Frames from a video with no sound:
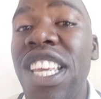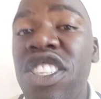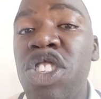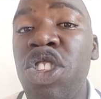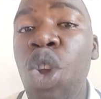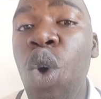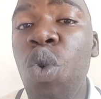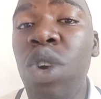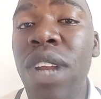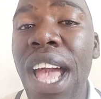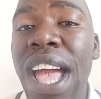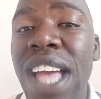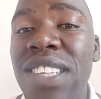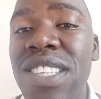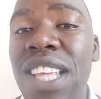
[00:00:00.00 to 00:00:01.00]
is known
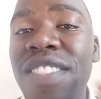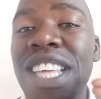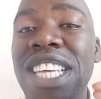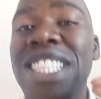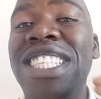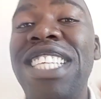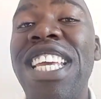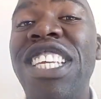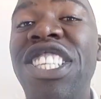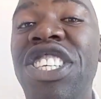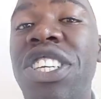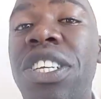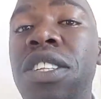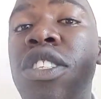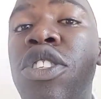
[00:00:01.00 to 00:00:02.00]
as the
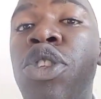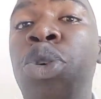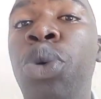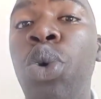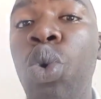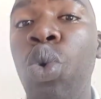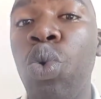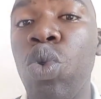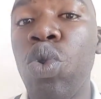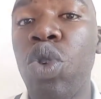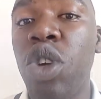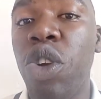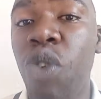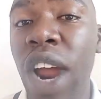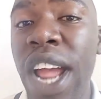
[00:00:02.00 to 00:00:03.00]
Sejjil 2,
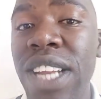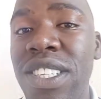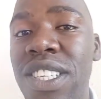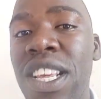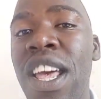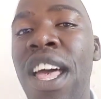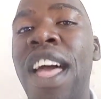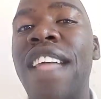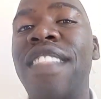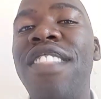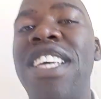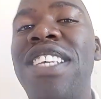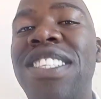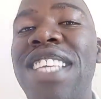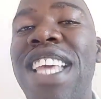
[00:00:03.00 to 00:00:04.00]
right?
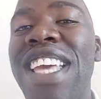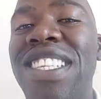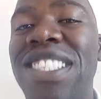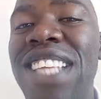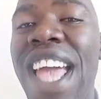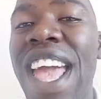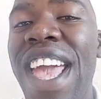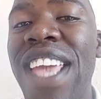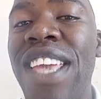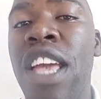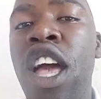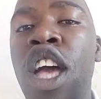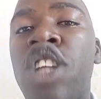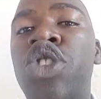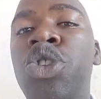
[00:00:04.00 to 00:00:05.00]
This is a
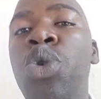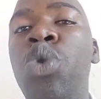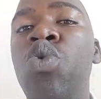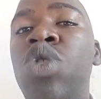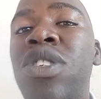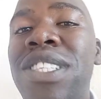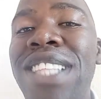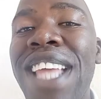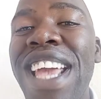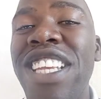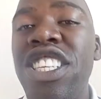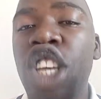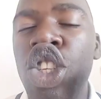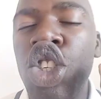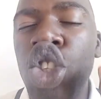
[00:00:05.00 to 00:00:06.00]

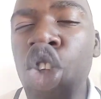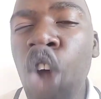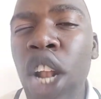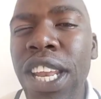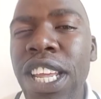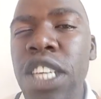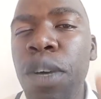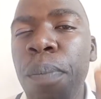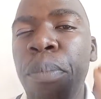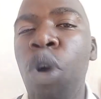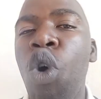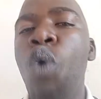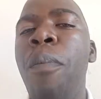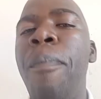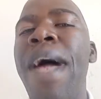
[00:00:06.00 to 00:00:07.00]
two-stage solid
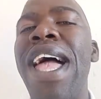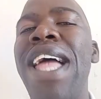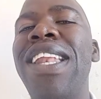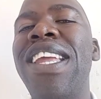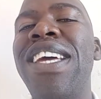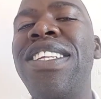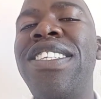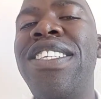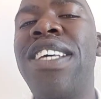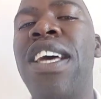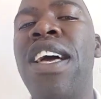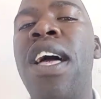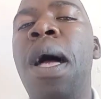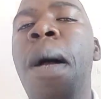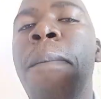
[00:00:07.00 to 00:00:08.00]
propellant
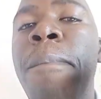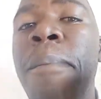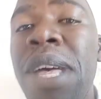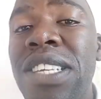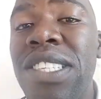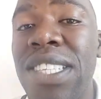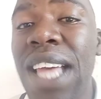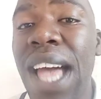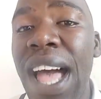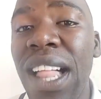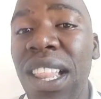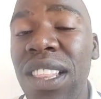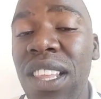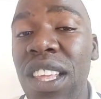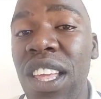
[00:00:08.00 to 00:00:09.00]

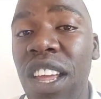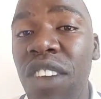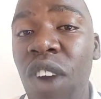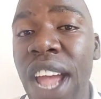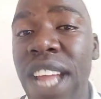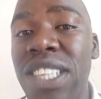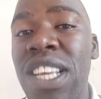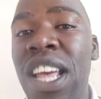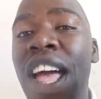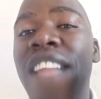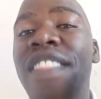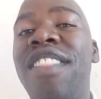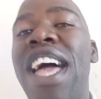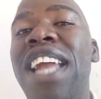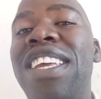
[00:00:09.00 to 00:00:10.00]
missile, right,
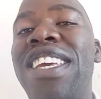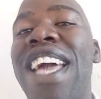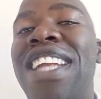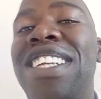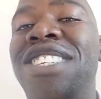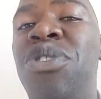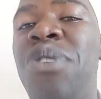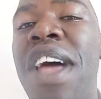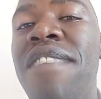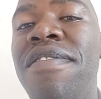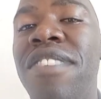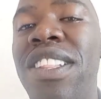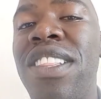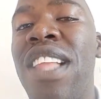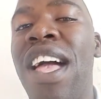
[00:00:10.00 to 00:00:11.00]
that can
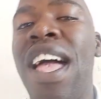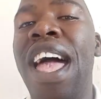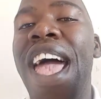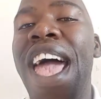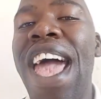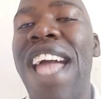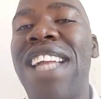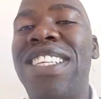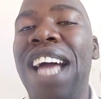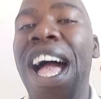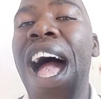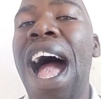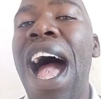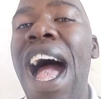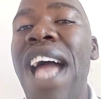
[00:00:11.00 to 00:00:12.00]
travel at
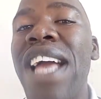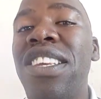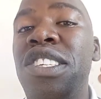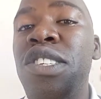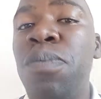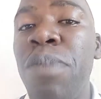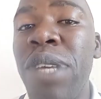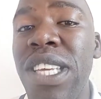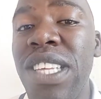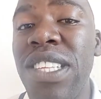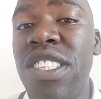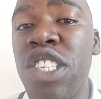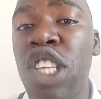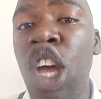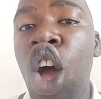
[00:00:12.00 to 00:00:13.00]
high
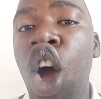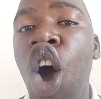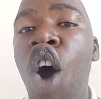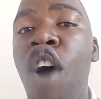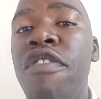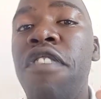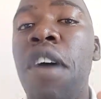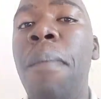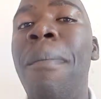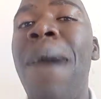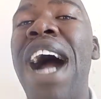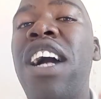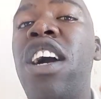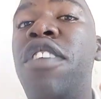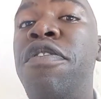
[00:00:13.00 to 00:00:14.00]
speeds of
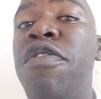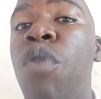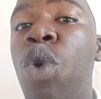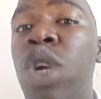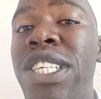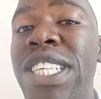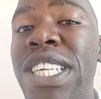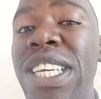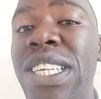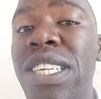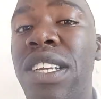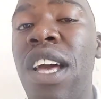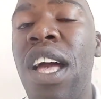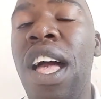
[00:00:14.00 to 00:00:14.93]
Mach 14.